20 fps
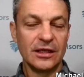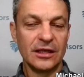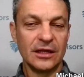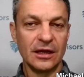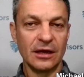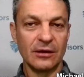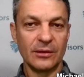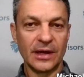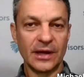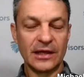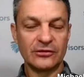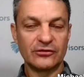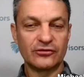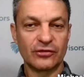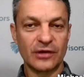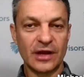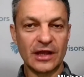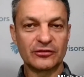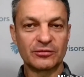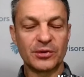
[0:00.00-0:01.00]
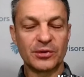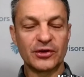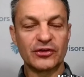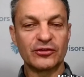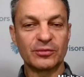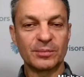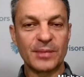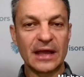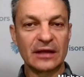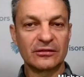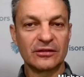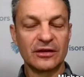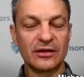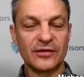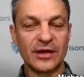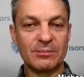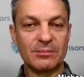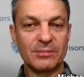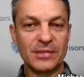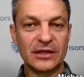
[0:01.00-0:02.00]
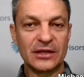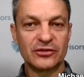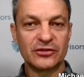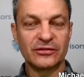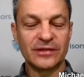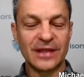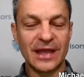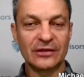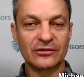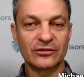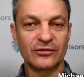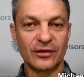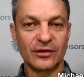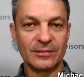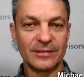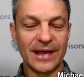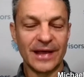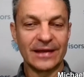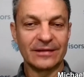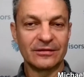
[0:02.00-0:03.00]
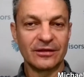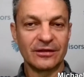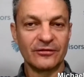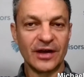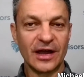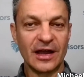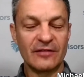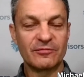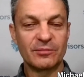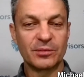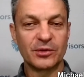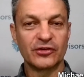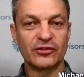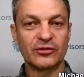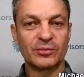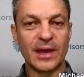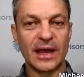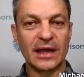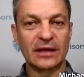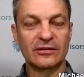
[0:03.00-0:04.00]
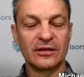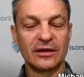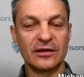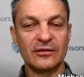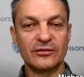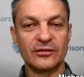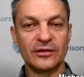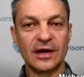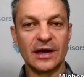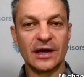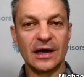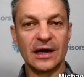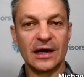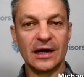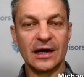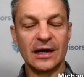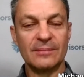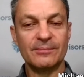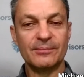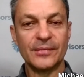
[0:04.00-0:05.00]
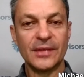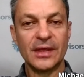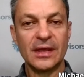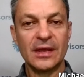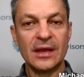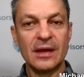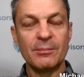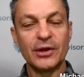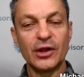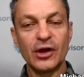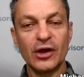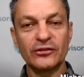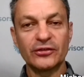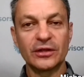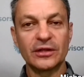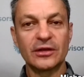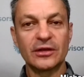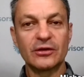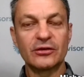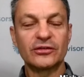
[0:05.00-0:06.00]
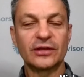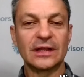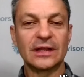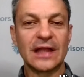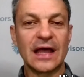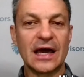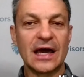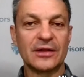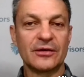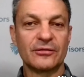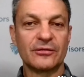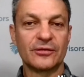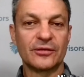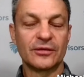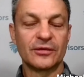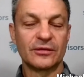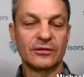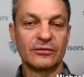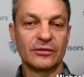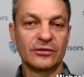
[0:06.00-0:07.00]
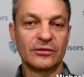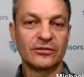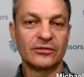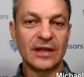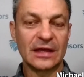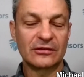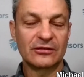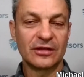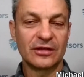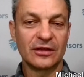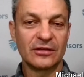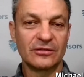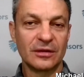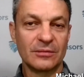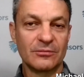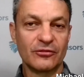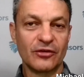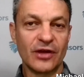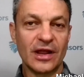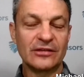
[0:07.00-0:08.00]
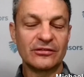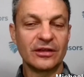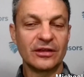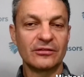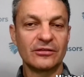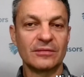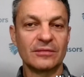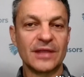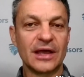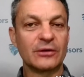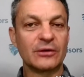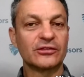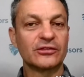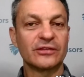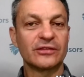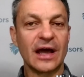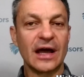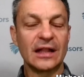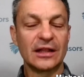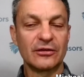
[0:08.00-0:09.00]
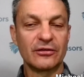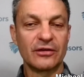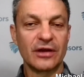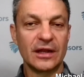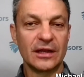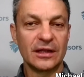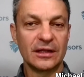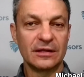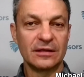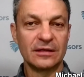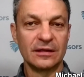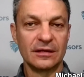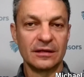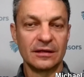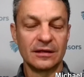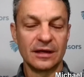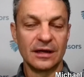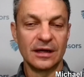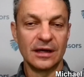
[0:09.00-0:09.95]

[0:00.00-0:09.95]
you know, a dress perspective, and be at your desk from 9 to 5 perspective. But also there was a lot of sexism, racism that was tolerated.